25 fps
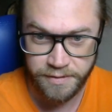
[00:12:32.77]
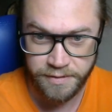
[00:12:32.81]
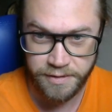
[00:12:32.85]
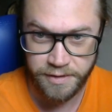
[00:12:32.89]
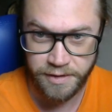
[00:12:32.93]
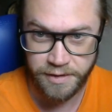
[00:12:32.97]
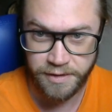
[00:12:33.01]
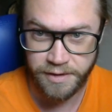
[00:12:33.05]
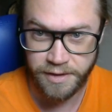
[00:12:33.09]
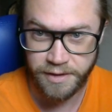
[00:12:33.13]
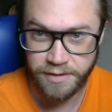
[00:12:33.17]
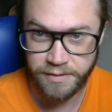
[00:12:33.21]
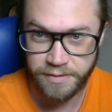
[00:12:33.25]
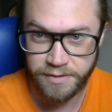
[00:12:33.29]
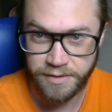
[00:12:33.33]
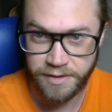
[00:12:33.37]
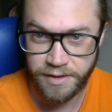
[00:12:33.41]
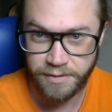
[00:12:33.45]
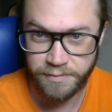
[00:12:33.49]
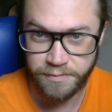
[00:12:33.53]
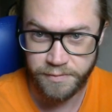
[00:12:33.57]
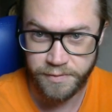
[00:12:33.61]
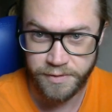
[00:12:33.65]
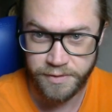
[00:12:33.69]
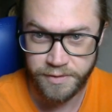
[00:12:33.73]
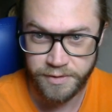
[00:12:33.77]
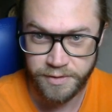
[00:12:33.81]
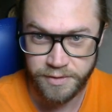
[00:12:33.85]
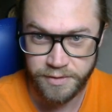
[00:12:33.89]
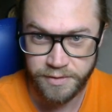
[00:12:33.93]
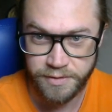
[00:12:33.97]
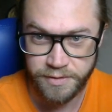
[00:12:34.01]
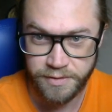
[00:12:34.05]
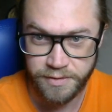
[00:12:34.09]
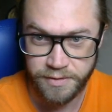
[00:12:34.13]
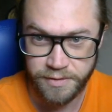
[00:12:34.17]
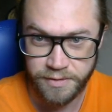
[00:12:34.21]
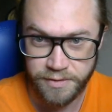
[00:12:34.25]
Okay, that one's
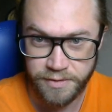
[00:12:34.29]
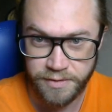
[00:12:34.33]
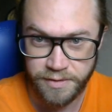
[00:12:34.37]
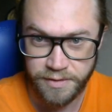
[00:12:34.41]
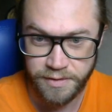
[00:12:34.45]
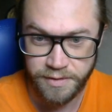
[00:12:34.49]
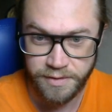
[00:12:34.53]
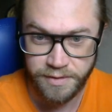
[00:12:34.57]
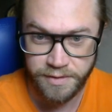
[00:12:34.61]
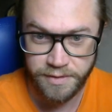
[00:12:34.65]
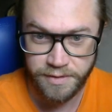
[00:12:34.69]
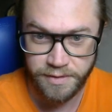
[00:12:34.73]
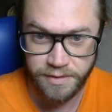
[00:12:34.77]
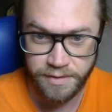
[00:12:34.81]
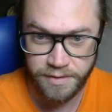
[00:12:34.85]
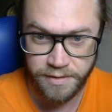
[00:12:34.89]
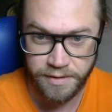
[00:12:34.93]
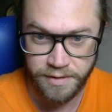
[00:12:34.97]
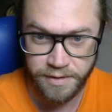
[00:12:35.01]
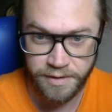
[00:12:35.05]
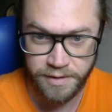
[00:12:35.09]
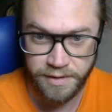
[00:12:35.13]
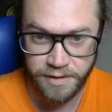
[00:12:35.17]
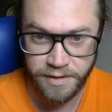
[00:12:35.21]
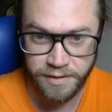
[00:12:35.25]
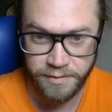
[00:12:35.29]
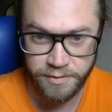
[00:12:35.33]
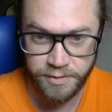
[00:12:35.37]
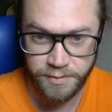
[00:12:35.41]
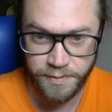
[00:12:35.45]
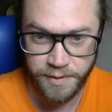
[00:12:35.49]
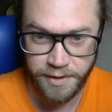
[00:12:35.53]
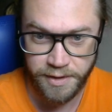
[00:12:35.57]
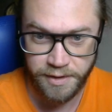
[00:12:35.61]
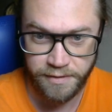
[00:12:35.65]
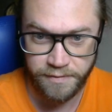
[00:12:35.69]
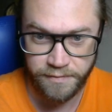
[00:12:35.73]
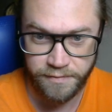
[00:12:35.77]
there. It's
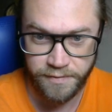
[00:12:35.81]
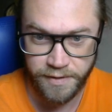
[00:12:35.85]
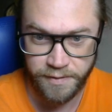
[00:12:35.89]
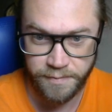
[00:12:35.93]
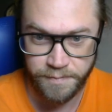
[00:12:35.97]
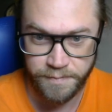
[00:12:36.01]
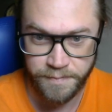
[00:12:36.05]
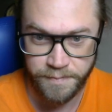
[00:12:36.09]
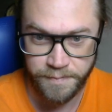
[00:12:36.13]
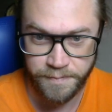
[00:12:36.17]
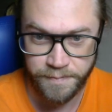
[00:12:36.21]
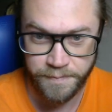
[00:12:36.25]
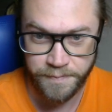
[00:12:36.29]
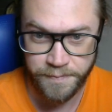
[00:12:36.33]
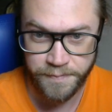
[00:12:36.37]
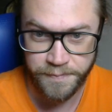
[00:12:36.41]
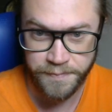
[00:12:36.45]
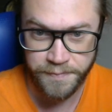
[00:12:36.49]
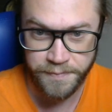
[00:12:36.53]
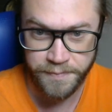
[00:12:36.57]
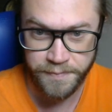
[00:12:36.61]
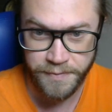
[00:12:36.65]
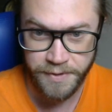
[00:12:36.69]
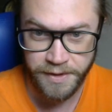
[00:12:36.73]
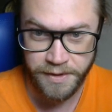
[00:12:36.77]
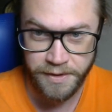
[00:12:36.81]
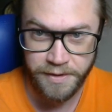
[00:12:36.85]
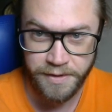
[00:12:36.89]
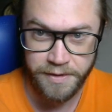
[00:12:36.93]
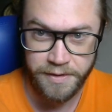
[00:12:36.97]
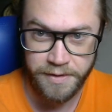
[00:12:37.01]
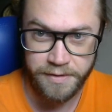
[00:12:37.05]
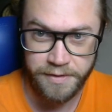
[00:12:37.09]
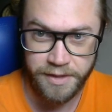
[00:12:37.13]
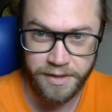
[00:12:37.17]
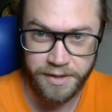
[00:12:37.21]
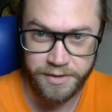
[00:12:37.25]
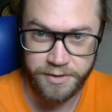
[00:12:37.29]
about FM.
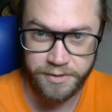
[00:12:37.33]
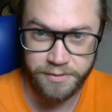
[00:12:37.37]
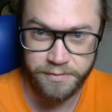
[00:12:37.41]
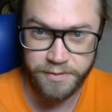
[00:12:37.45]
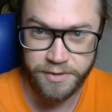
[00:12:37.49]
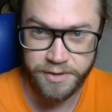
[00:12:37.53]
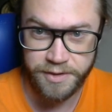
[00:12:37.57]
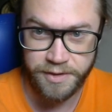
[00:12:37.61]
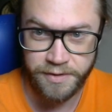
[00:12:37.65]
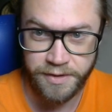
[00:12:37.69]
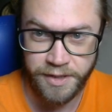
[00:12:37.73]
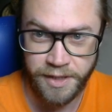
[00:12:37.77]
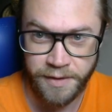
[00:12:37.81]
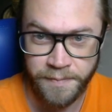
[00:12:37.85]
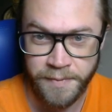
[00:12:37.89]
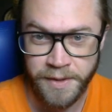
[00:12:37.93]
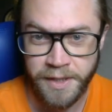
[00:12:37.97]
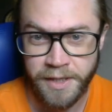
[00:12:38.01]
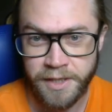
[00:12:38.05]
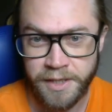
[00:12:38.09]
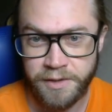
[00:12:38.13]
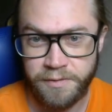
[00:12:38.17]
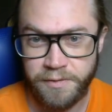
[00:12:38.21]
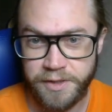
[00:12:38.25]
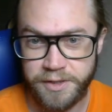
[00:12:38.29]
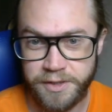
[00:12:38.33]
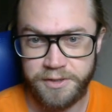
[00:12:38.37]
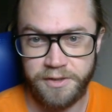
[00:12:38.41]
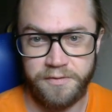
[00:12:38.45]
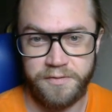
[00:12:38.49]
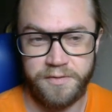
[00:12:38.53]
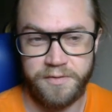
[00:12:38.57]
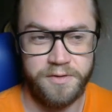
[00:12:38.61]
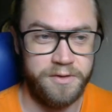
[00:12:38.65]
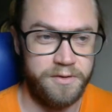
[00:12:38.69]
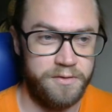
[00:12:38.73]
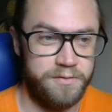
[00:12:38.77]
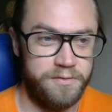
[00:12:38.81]
That's also there. Quite often
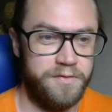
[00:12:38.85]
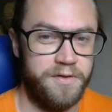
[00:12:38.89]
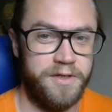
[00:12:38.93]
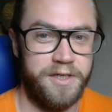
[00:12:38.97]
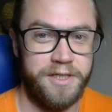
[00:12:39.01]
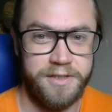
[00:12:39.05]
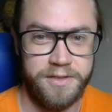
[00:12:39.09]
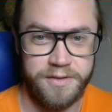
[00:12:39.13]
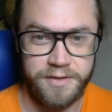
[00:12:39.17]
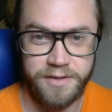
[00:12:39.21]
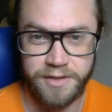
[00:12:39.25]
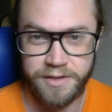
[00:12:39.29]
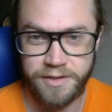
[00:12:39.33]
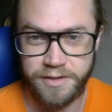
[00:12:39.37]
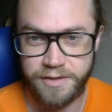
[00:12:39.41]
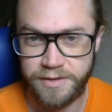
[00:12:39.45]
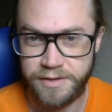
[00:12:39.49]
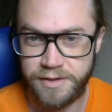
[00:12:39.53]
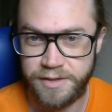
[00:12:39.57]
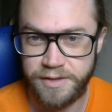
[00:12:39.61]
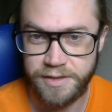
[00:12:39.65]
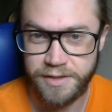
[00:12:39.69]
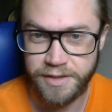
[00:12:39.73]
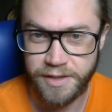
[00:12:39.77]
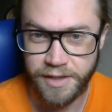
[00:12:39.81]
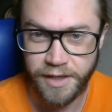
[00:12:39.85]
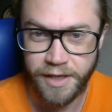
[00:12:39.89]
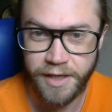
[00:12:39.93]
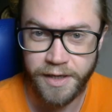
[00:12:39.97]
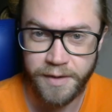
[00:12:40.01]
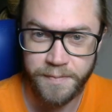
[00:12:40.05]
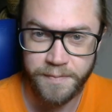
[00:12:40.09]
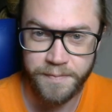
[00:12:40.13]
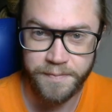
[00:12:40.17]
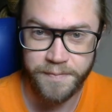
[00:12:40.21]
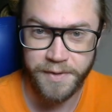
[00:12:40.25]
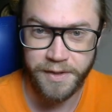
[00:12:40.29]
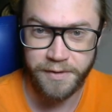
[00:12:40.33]
you'll find that
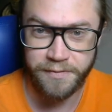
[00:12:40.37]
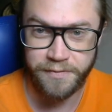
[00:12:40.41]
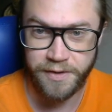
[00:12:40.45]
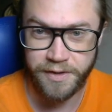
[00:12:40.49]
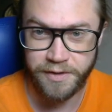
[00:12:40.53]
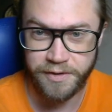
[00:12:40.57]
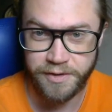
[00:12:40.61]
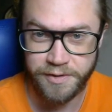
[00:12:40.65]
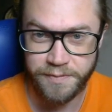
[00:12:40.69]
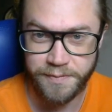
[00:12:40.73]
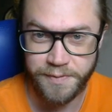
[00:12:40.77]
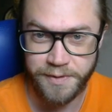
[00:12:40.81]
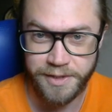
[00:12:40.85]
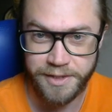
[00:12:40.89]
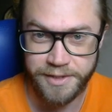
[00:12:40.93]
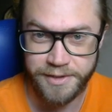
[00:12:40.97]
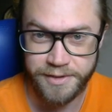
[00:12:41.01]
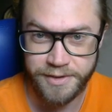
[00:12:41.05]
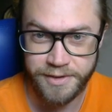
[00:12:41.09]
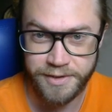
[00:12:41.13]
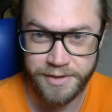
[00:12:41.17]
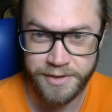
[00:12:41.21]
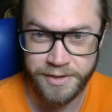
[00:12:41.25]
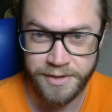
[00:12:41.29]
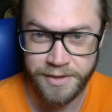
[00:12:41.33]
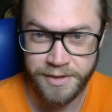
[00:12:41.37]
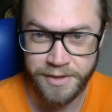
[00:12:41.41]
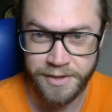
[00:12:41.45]
a variable is